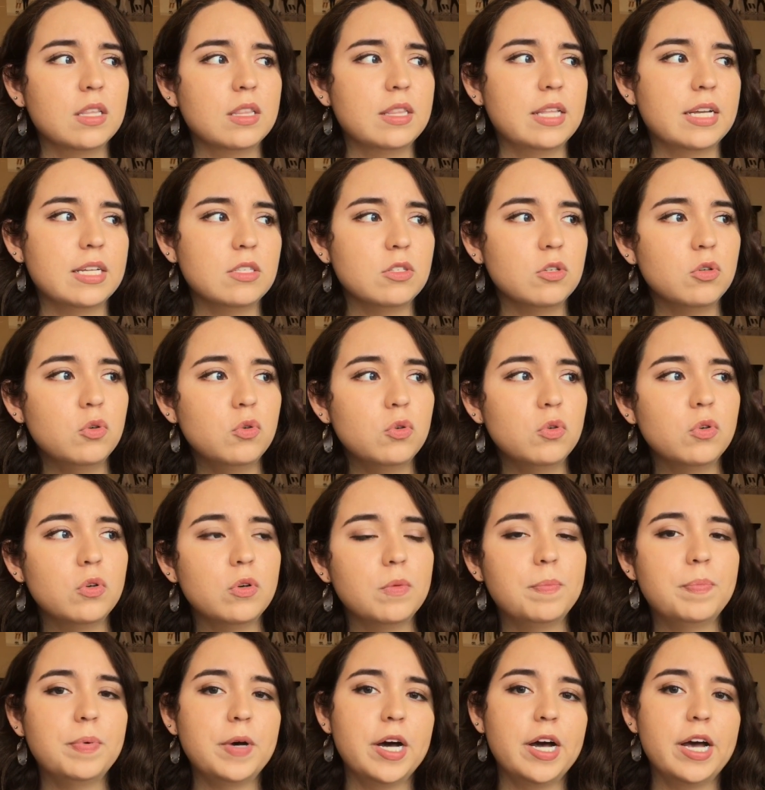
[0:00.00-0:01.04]
that's
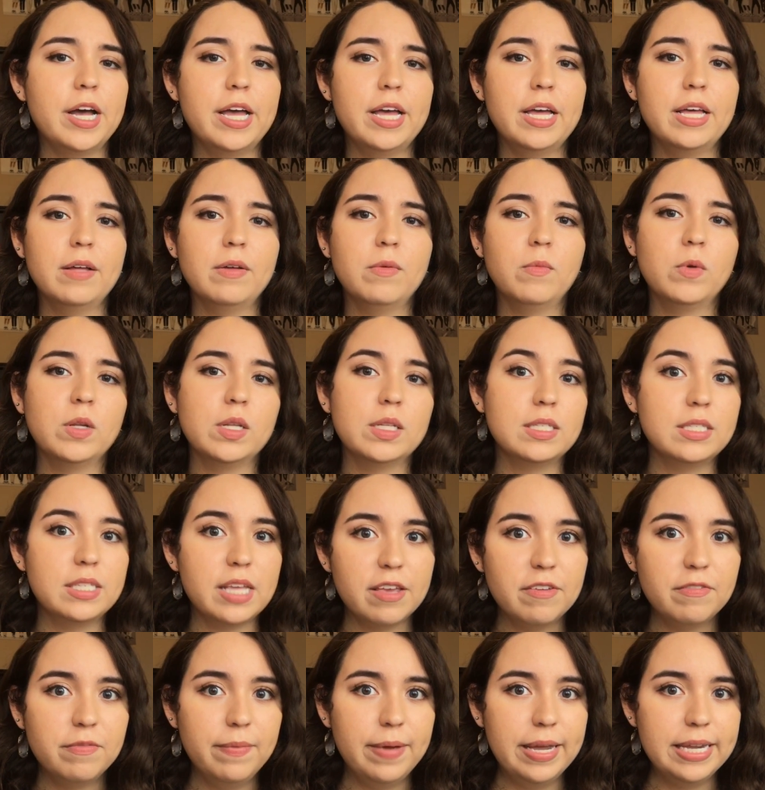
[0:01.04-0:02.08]
cool, but will it
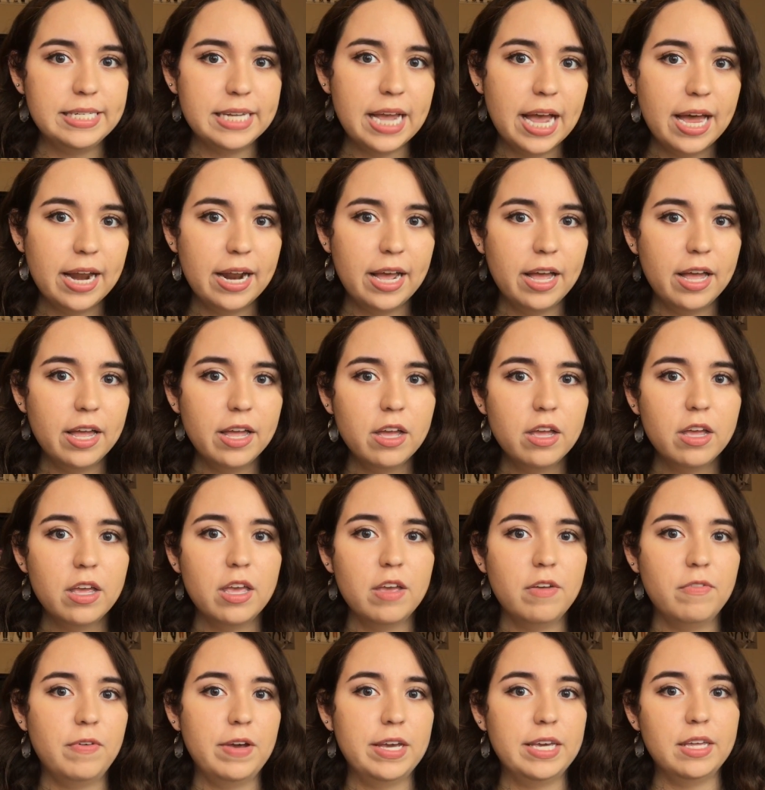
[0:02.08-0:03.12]
save my data
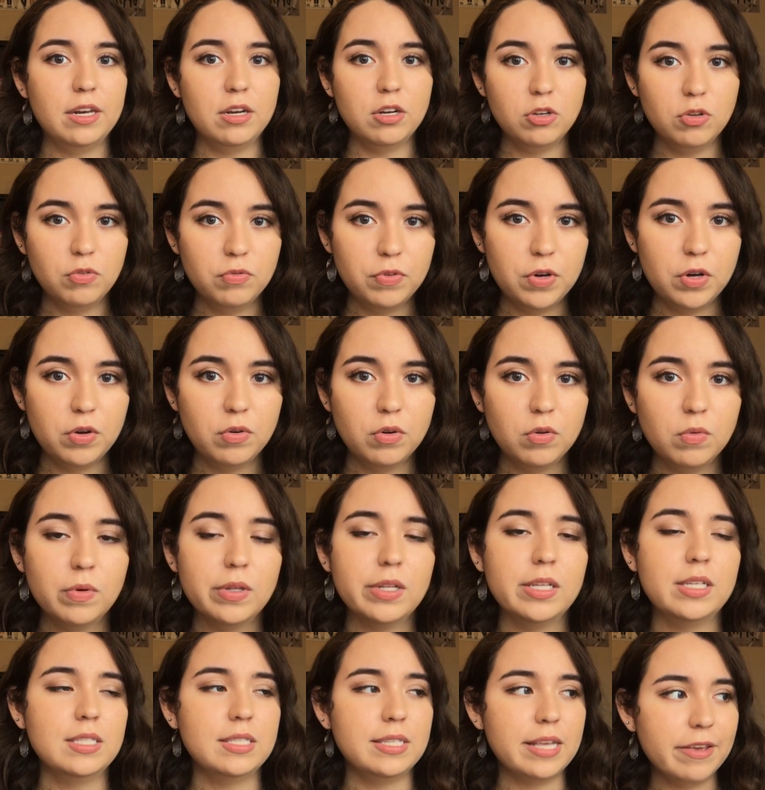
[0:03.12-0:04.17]
if I get a new phone?
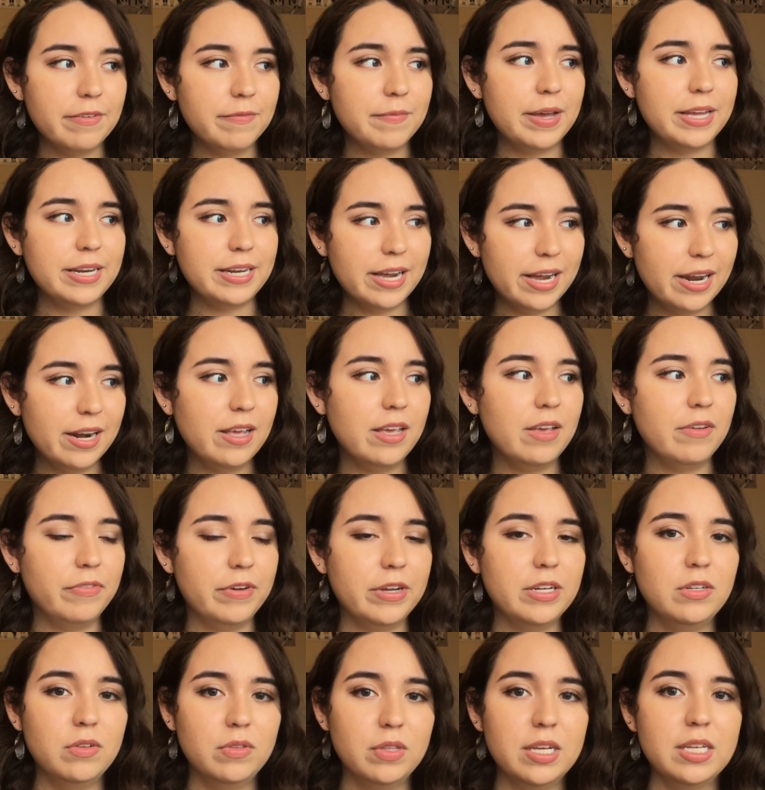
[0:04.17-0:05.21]
Will it save my data if
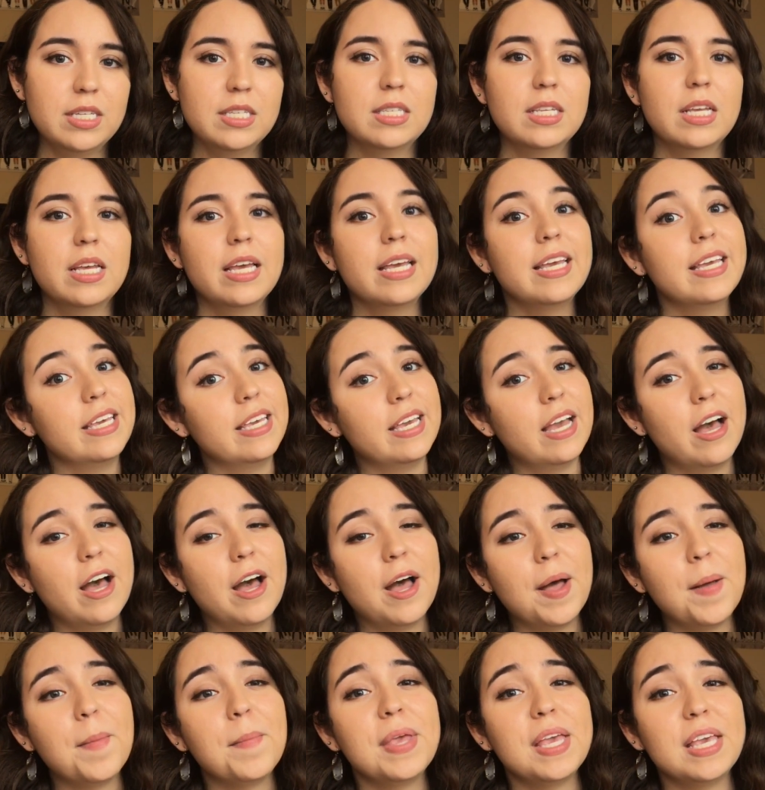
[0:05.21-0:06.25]
I do this?
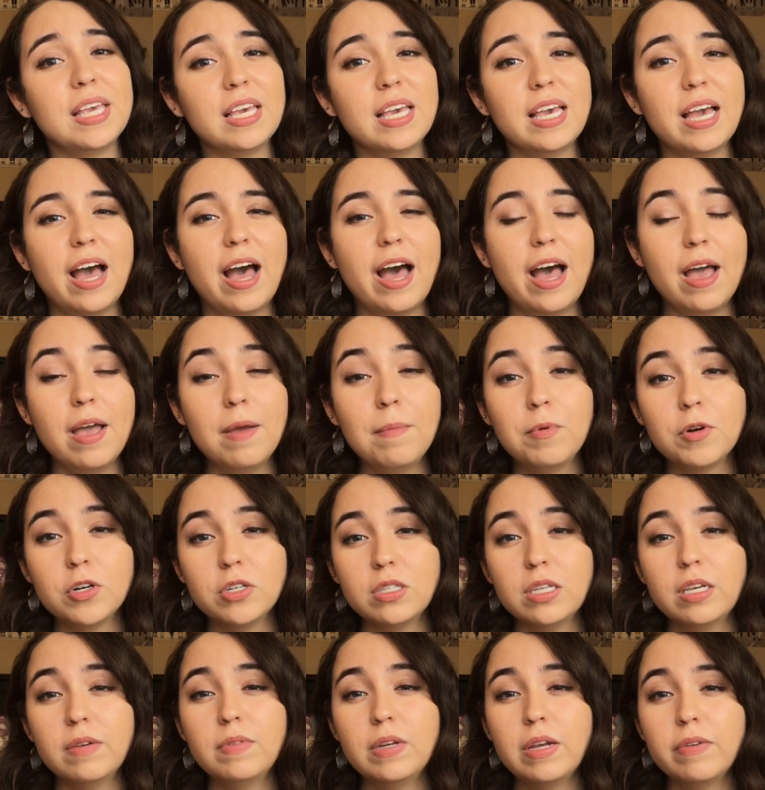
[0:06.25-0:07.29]
I
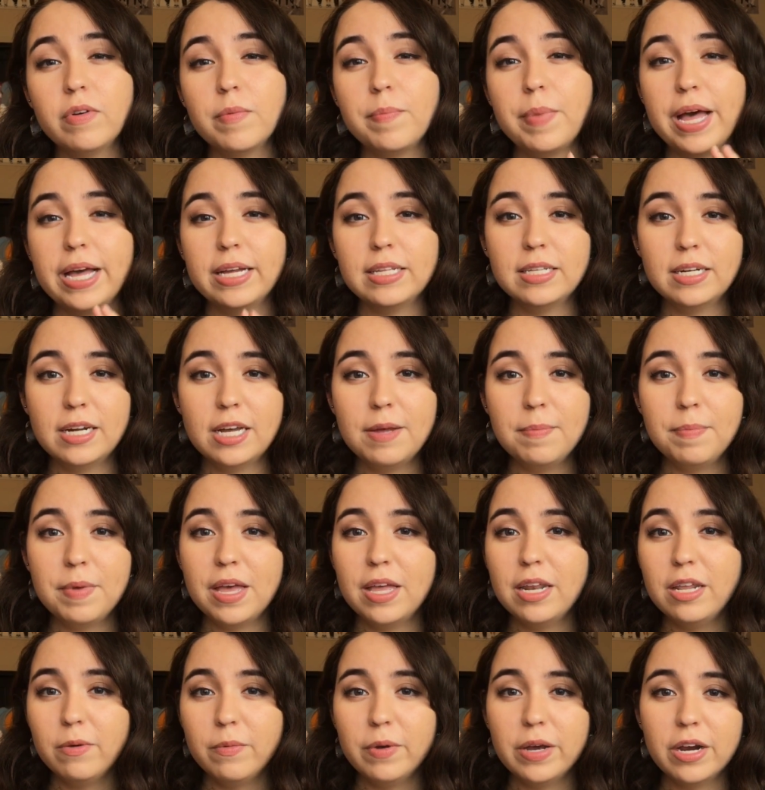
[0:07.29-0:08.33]
personally have never backed it up
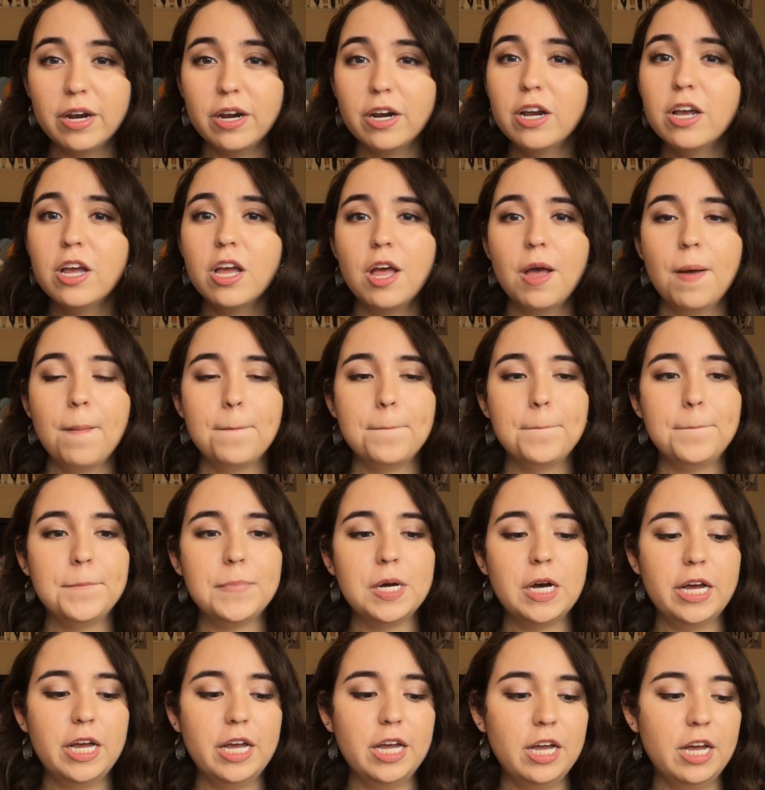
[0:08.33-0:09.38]
anywhere,
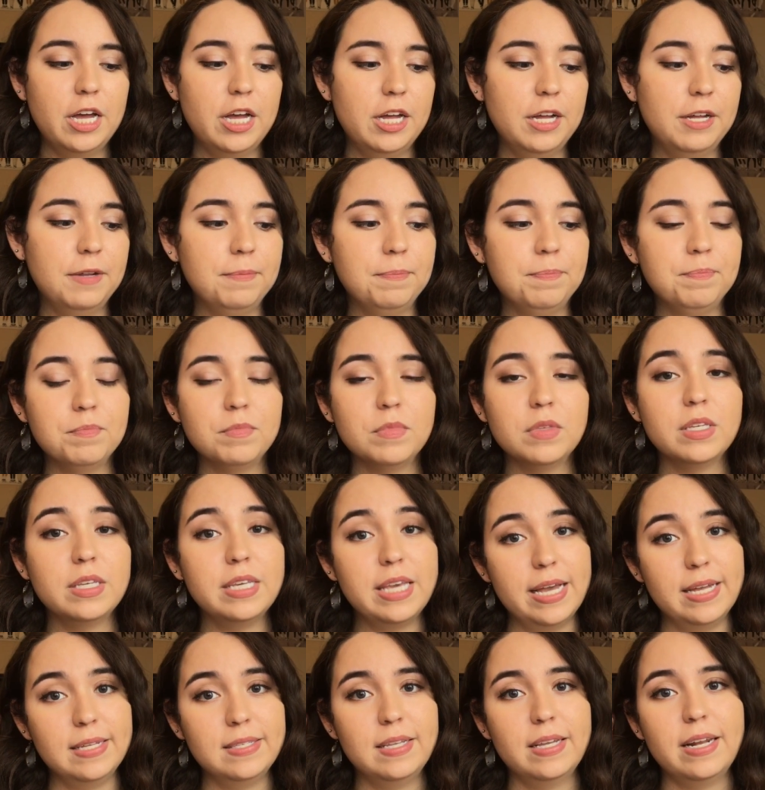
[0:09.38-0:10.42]
but
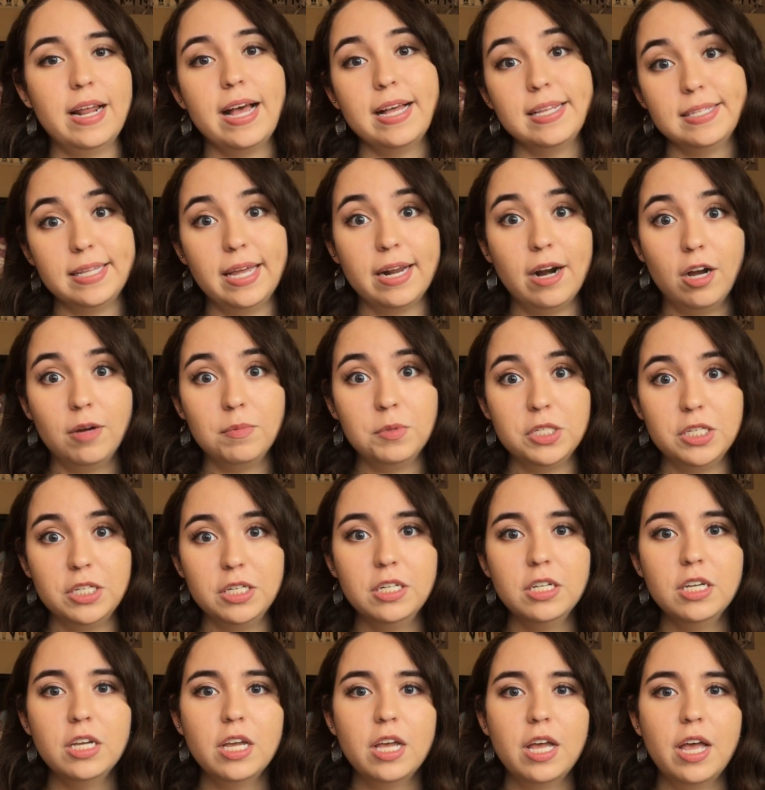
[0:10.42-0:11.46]
yes, it has that
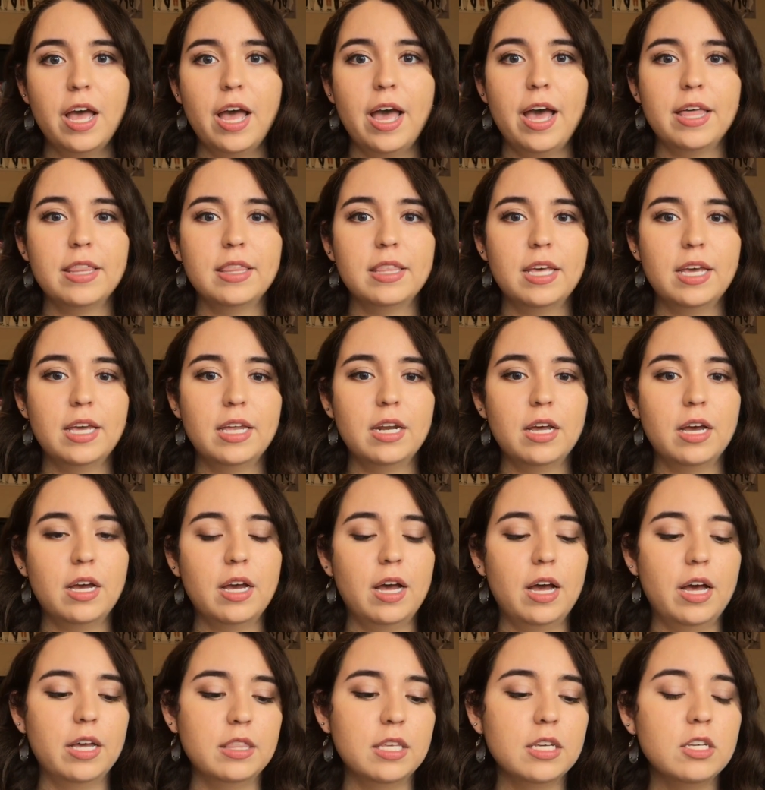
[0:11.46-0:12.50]
option. And then
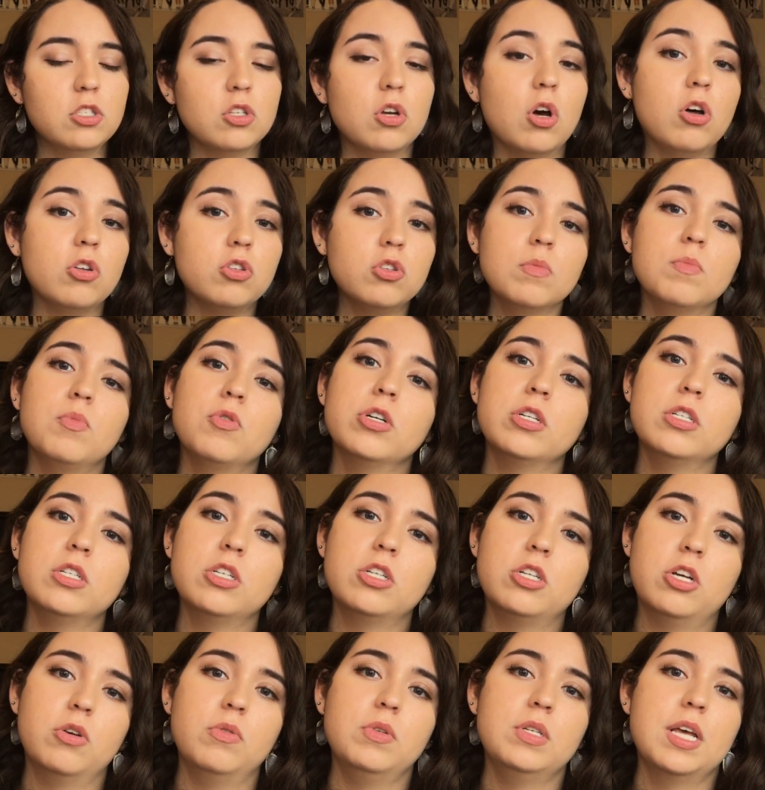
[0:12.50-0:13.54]
I think it's also important to
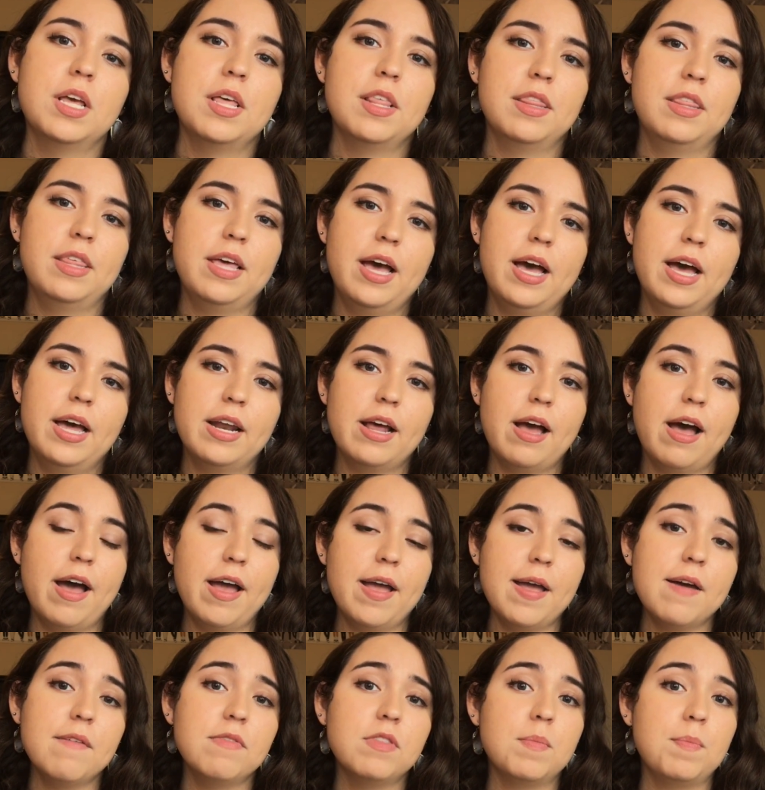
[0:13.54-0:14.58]
note that I
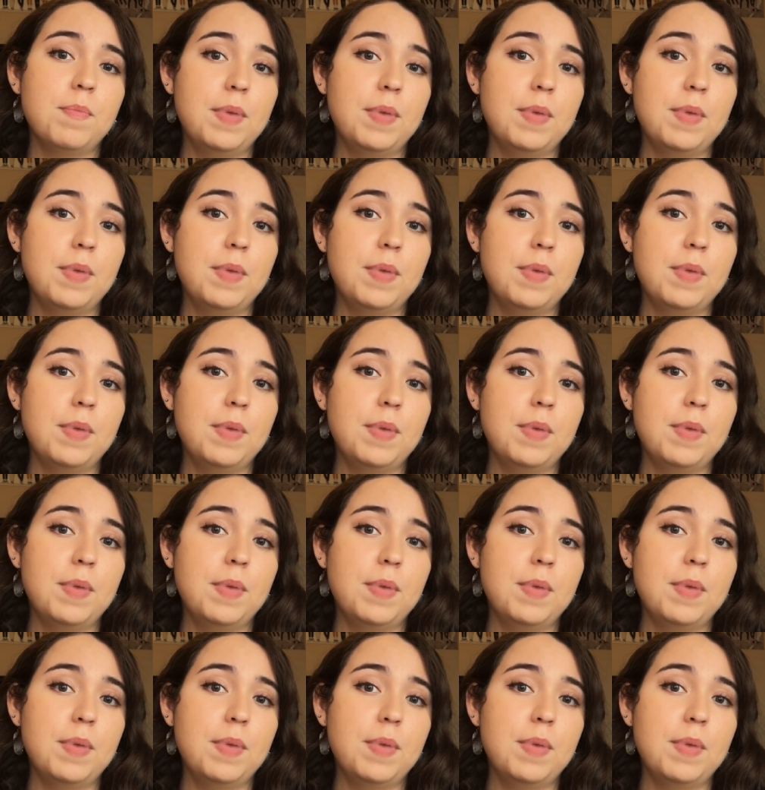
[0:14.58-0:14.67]
have the